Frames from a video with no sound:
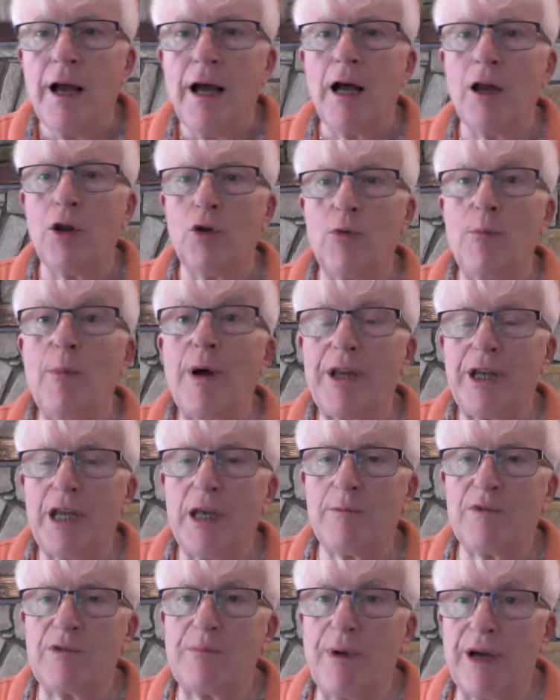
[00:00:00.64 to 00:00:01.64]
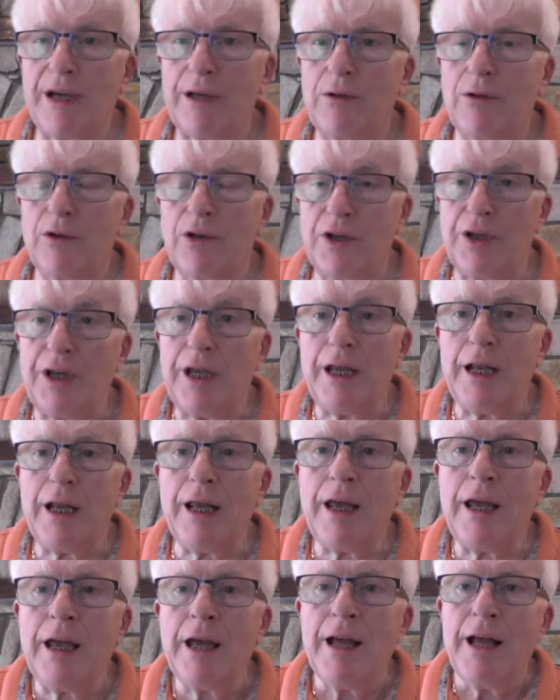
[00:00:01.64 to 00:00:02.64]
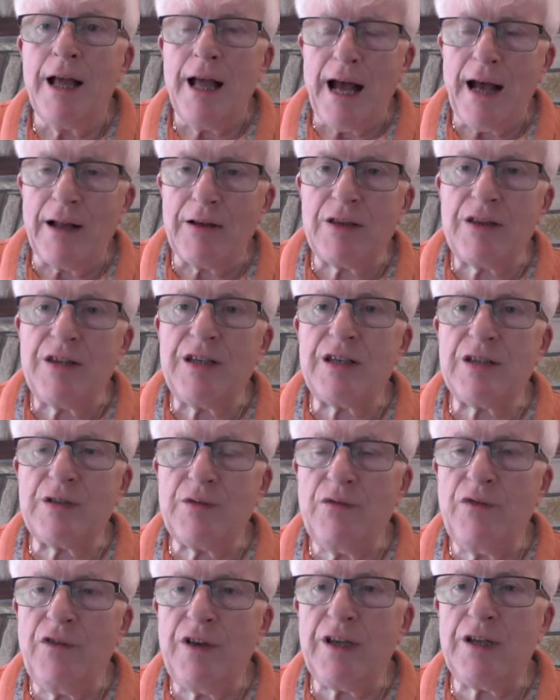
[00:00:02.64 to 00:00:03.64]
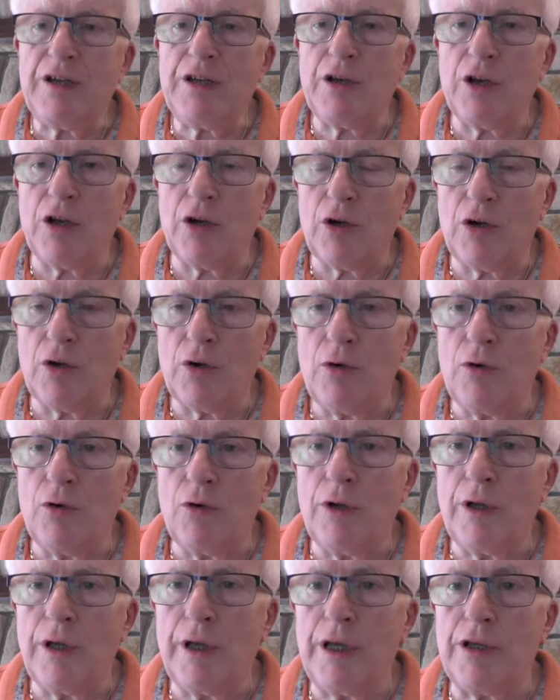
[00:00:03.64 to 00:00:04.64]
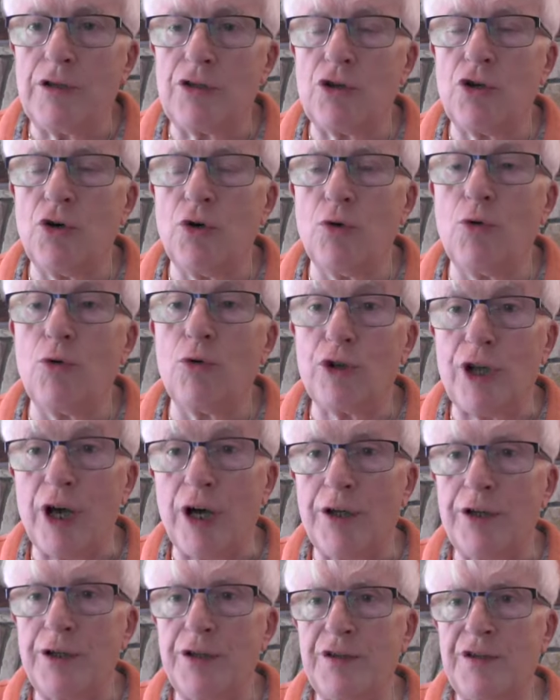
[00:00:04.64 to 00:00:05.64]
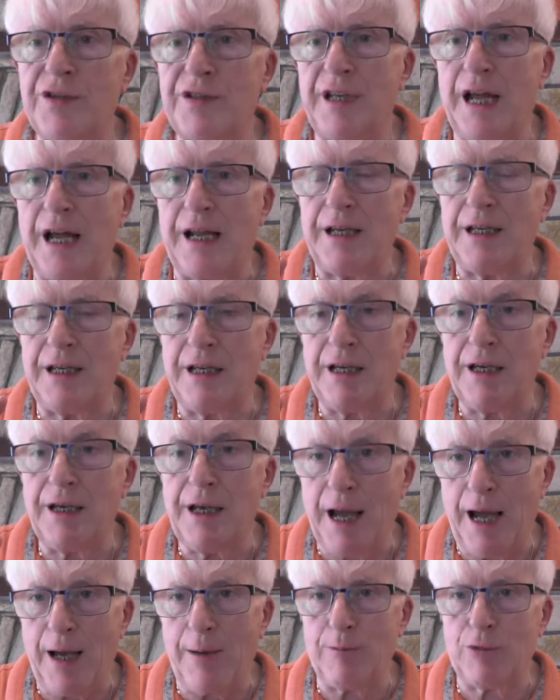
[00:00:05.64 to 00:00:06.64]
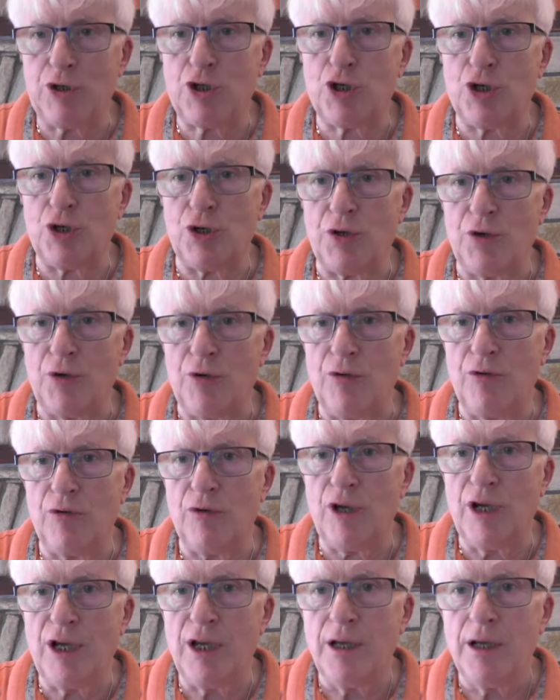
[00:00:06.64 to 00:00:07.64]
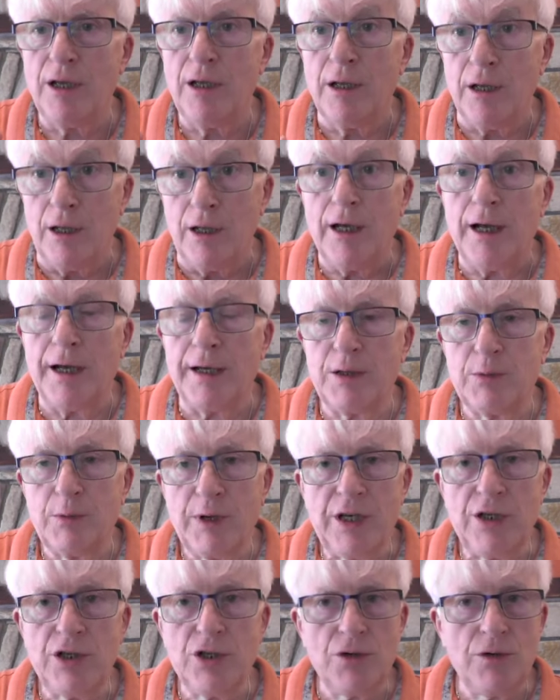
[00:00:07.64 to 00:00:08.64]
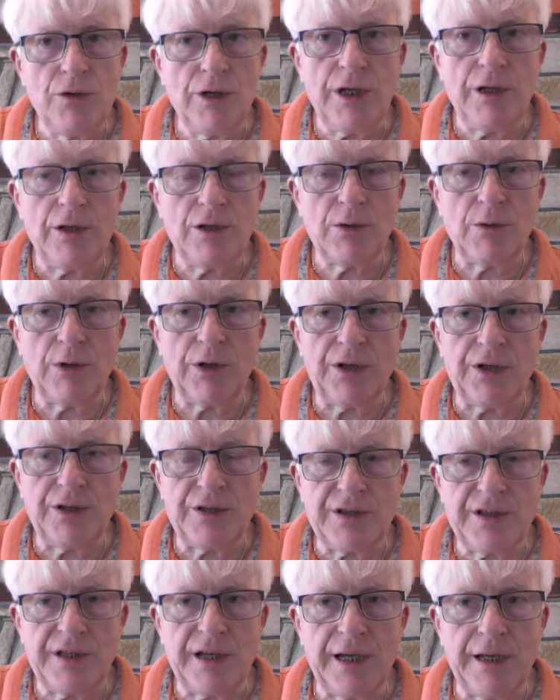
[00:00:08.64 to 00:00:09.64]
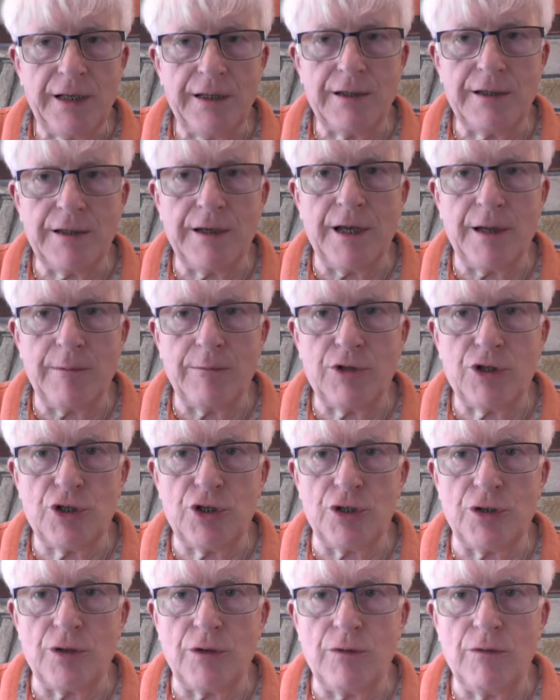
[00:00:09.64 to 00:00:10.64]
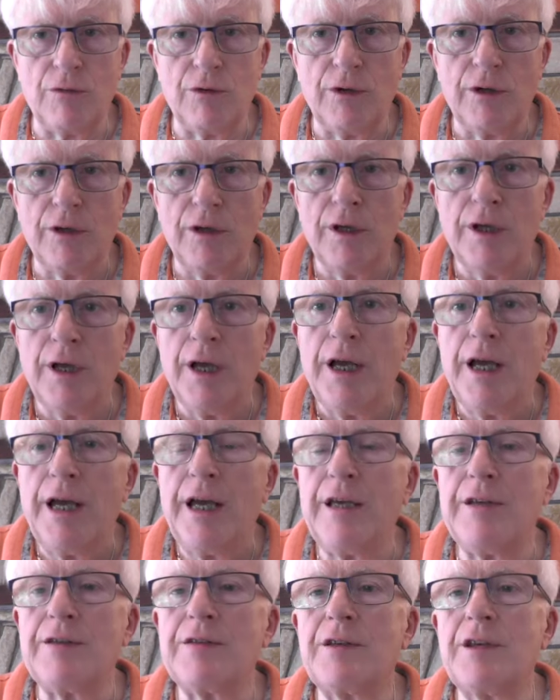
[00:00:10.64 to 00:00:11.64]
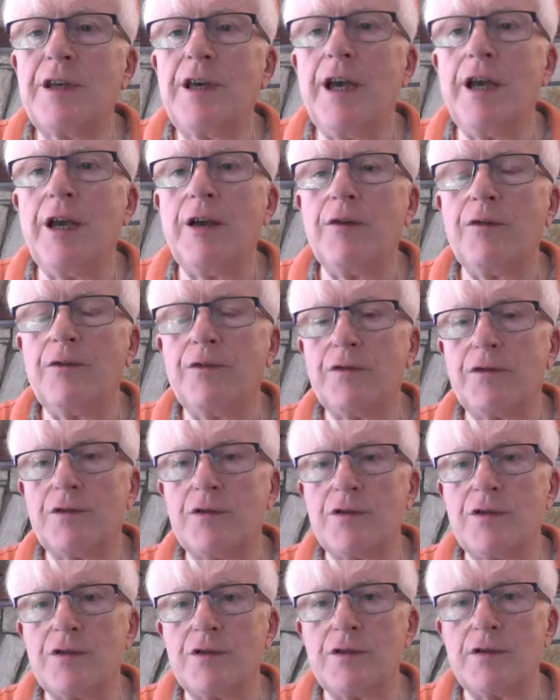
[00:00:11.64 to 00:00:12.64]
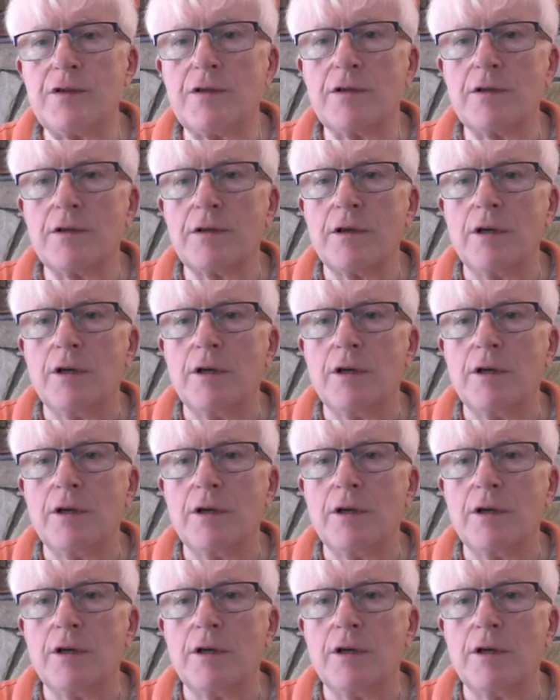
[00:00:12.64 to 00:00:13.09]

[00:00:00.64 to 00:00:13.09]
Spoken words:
Hello, my name's Michael Conneely, and this video is called Understanding Neptune. And we do need to understand Neptune. His gifts